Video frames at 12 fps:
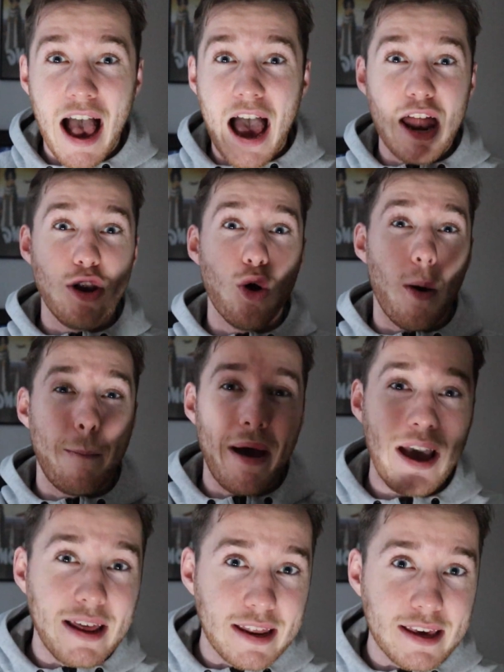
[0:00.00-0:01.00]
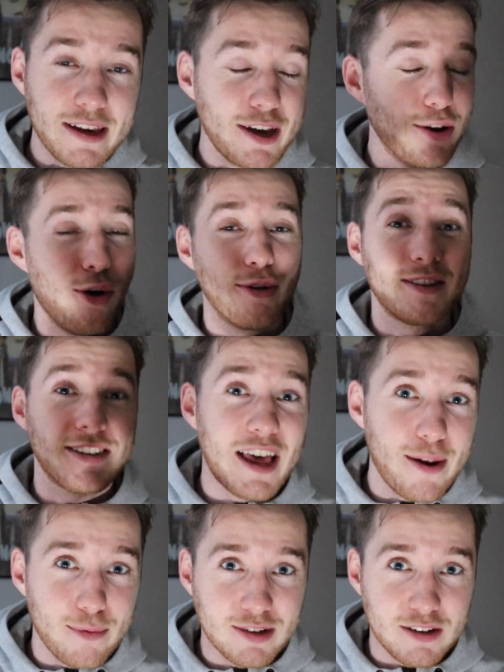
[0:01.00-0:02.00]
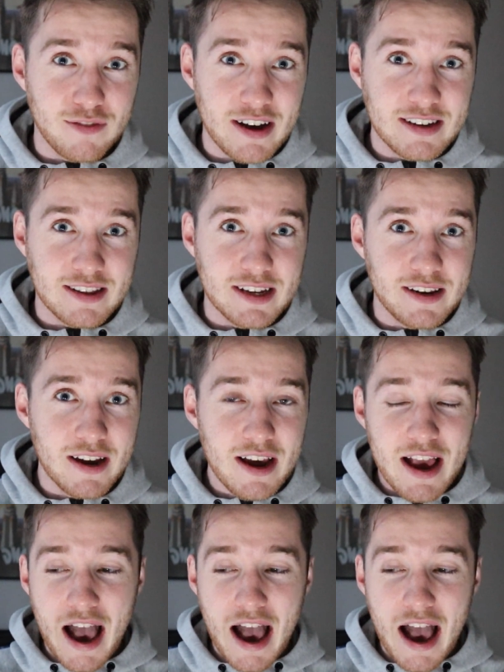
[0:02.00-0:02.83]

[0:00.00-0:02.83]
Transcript: and not a penny, not a cent was invested,